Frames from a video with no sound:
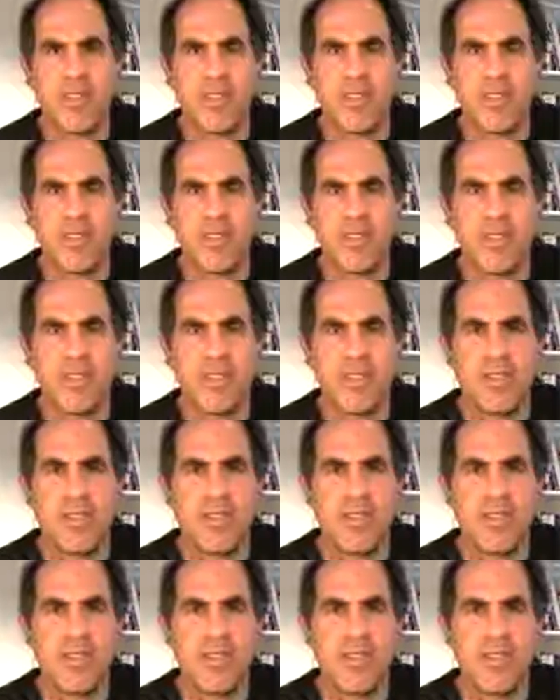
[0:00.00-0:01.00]

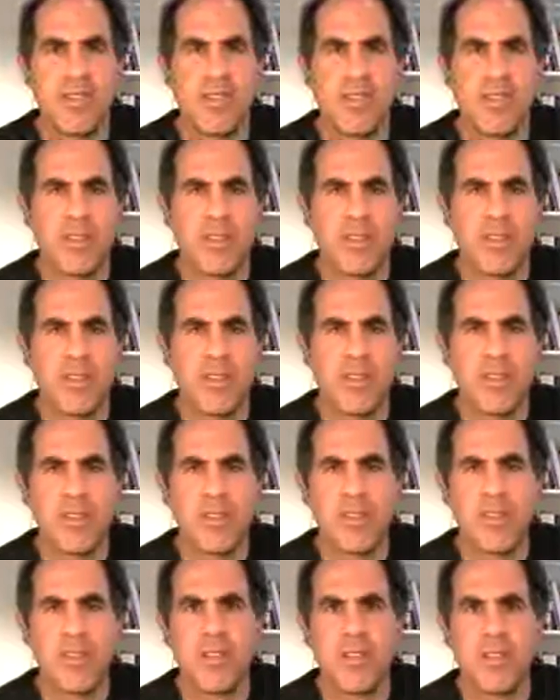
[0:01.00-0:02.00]

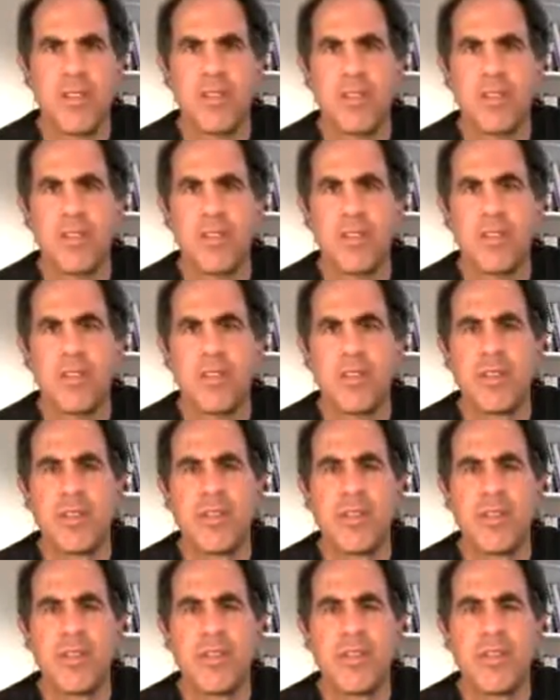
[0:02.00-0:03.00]

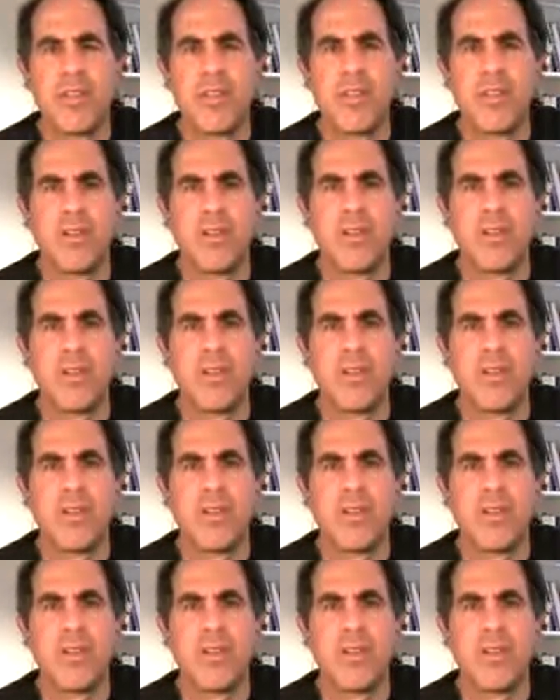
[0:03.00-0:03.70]
(silent)